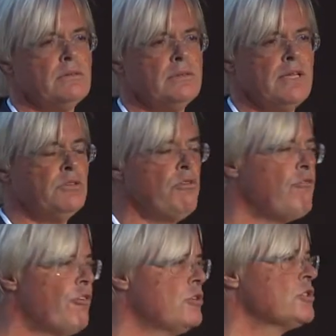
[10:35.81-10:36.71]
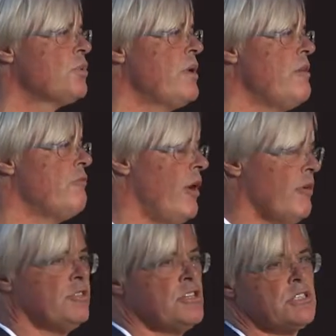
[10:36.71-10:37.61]
than the first wave
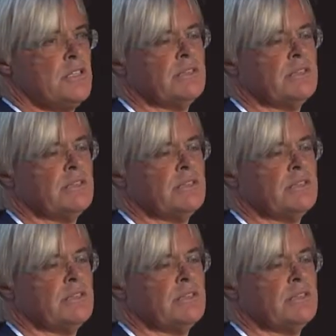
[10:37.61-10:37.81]
of digital